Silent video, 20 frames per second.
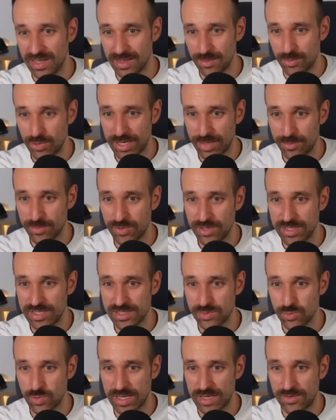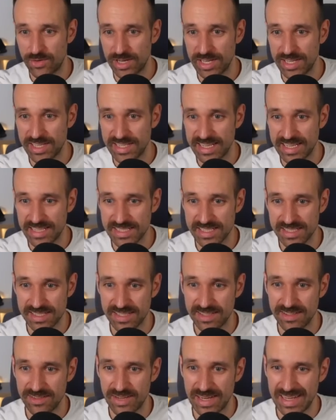the breakpoints and whatever I can access
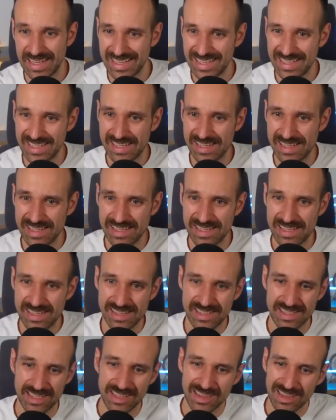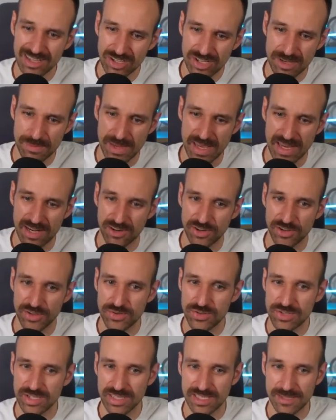here is a lot better
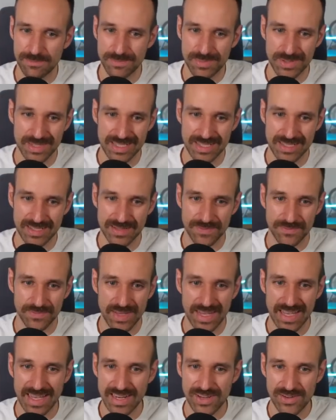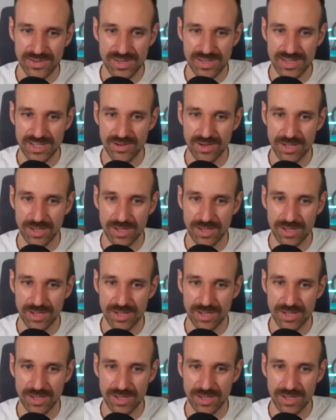usually, but I don't know.